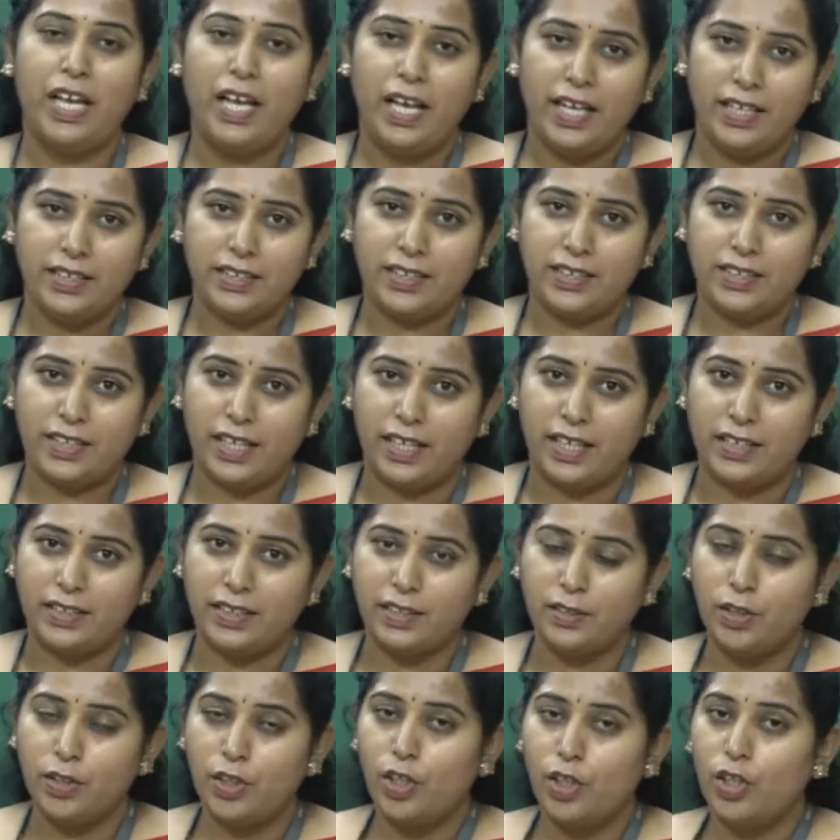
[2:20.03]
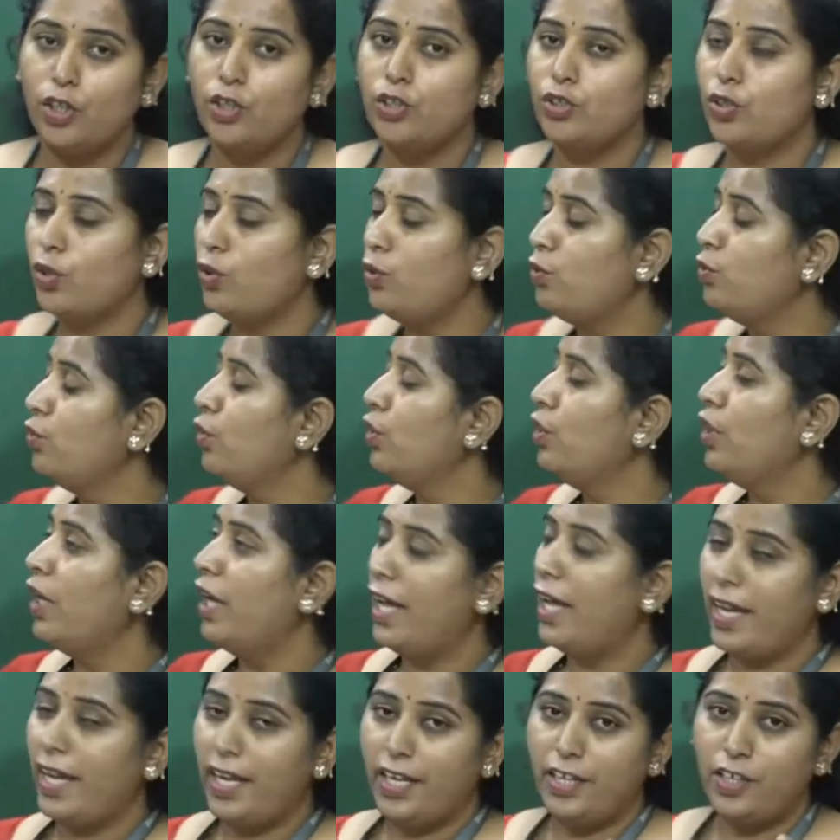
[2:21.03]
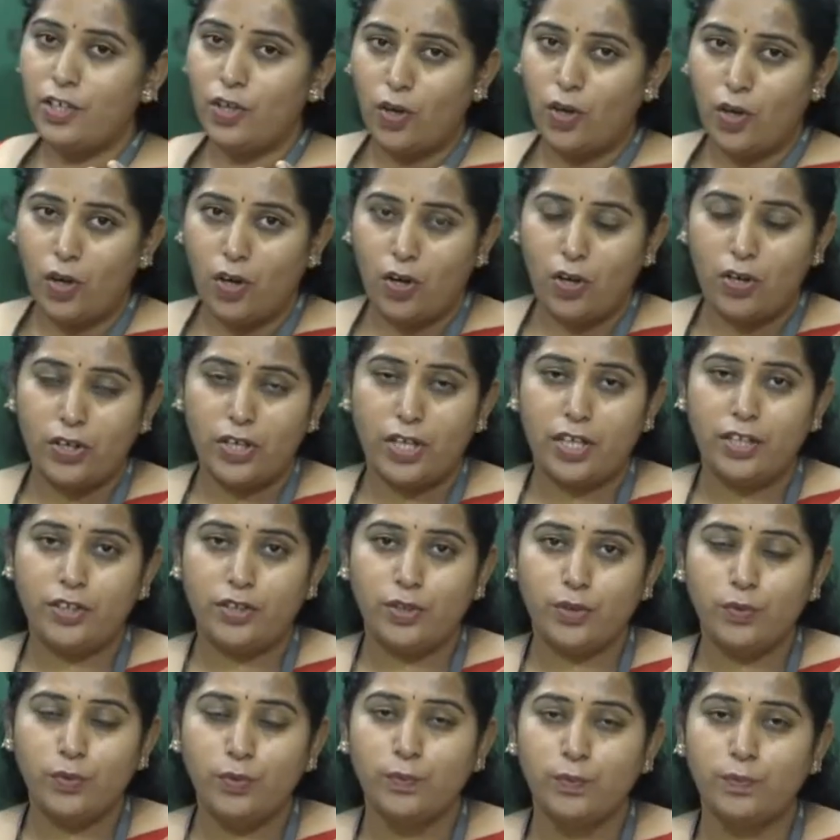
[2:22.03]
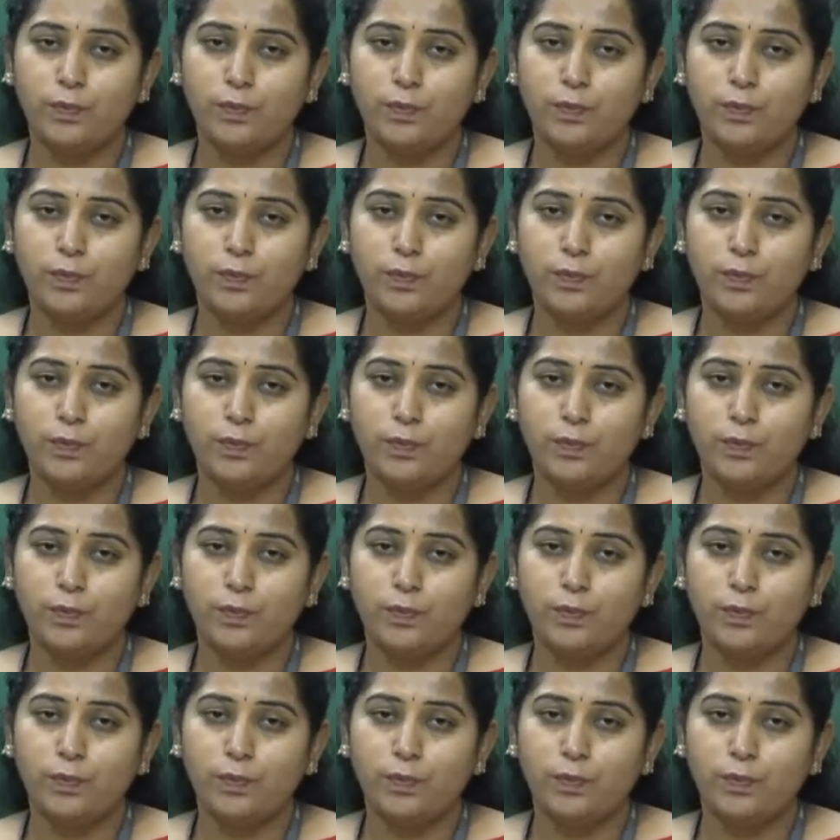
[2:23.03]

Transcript: Is it right? So in order to